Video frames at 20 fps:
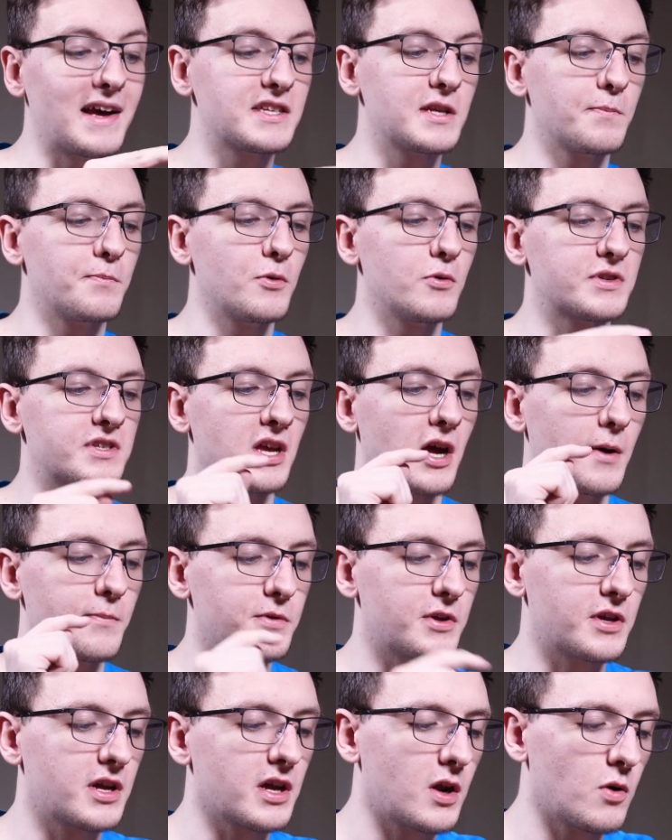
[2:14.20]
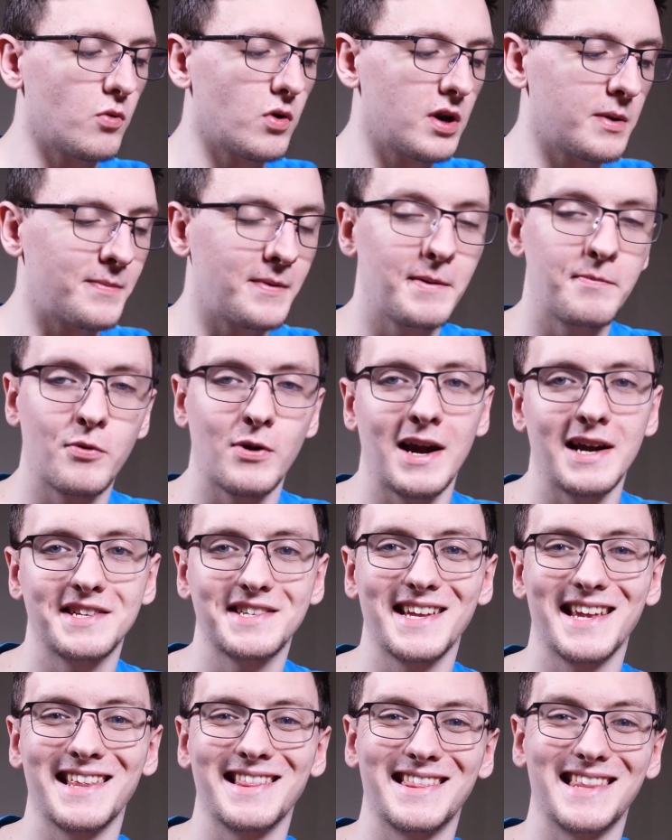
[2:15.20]
as it boots up, you're gonna wanna be
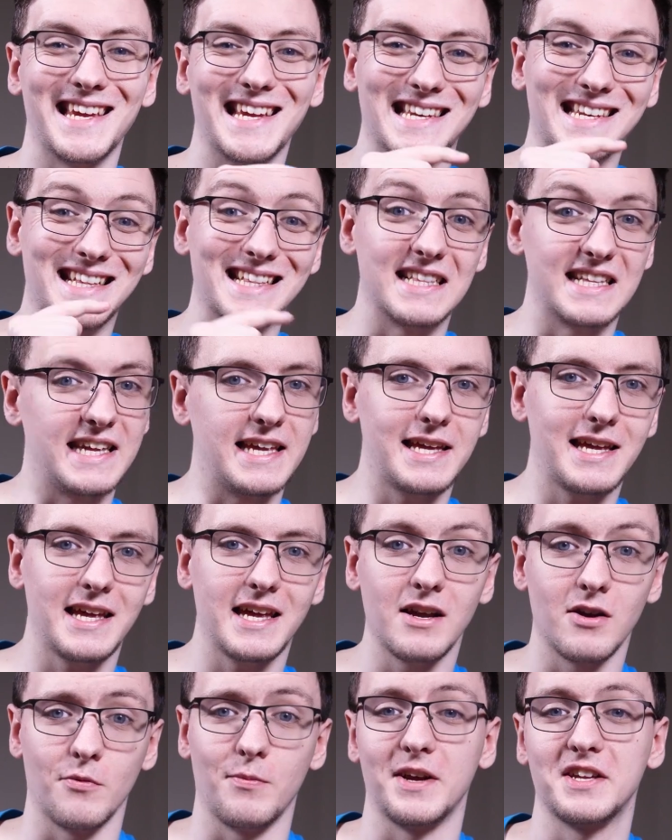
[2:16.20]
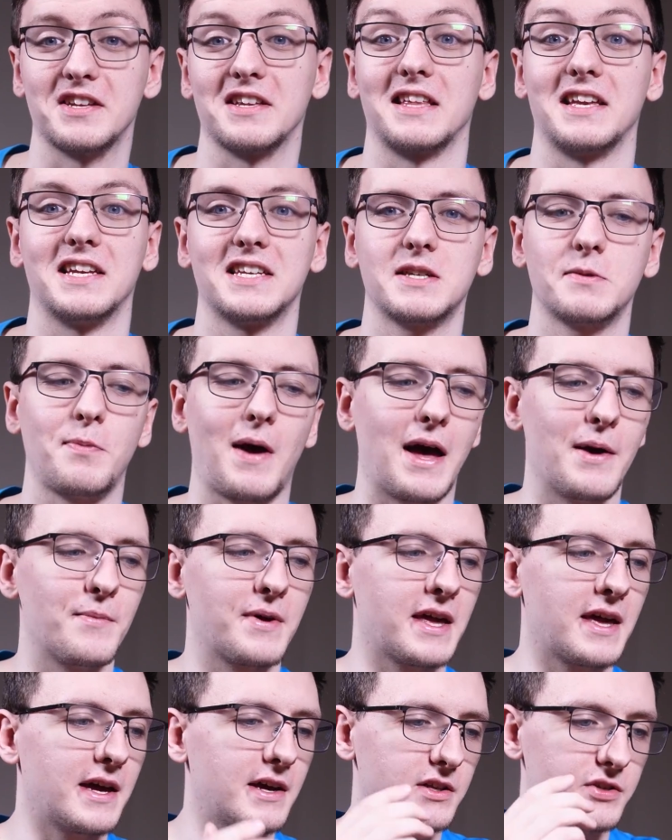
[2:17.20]
pressing the delete key, or basically
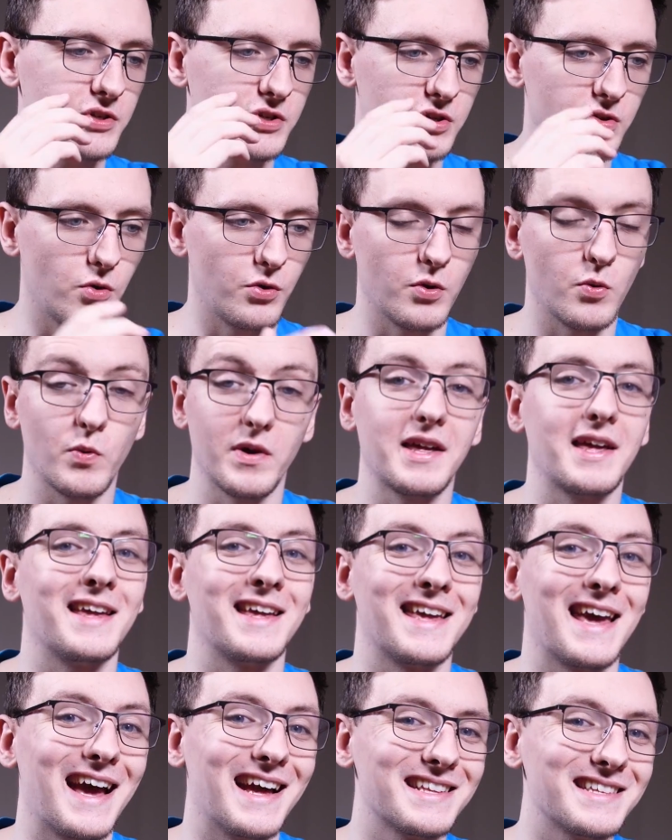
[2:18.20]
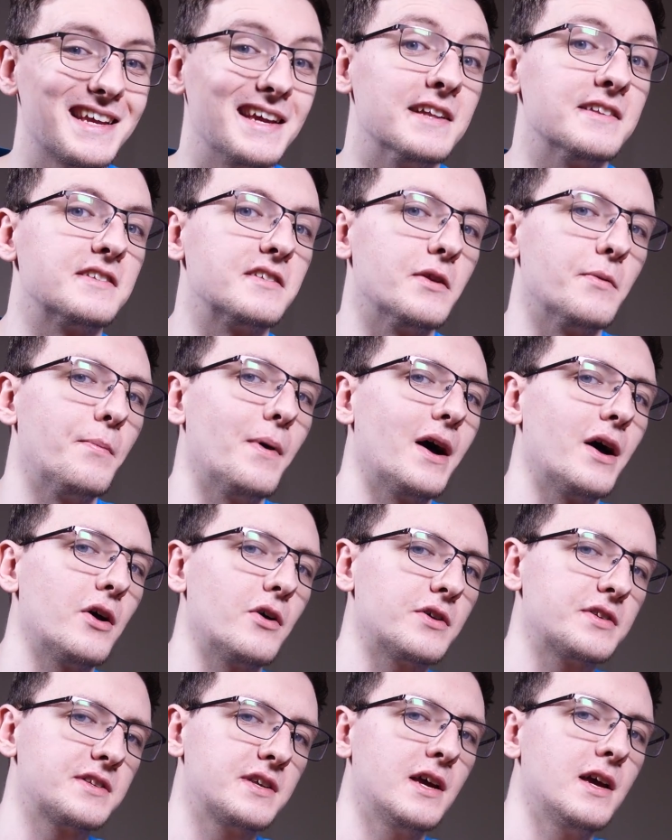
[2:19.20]
spamming it, so that we can get into the
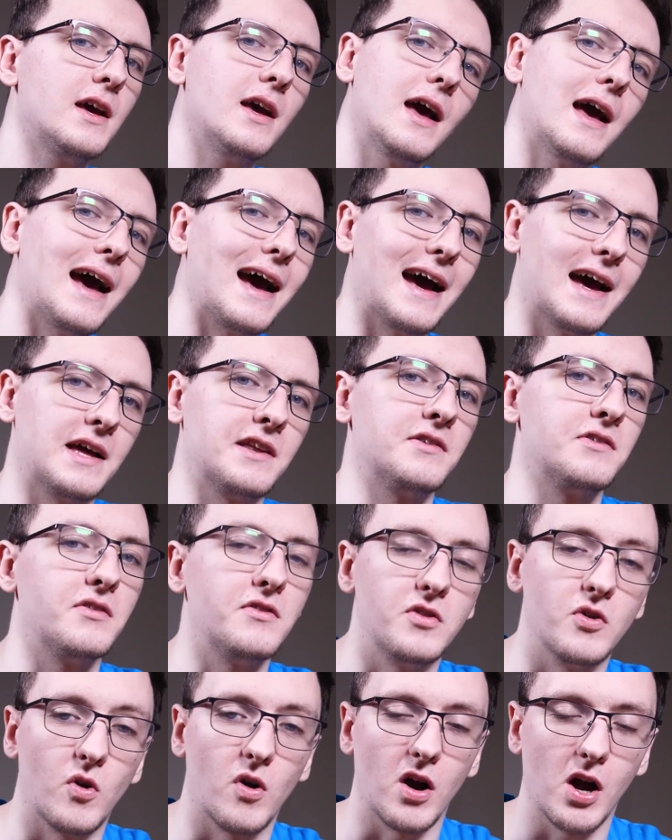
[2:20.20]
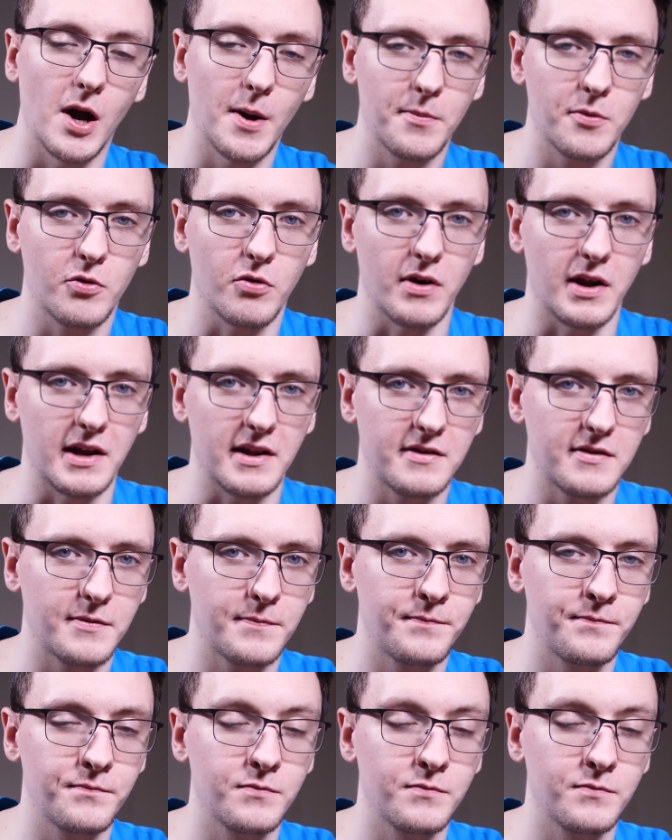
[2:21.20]
BIOS and do our upgrade.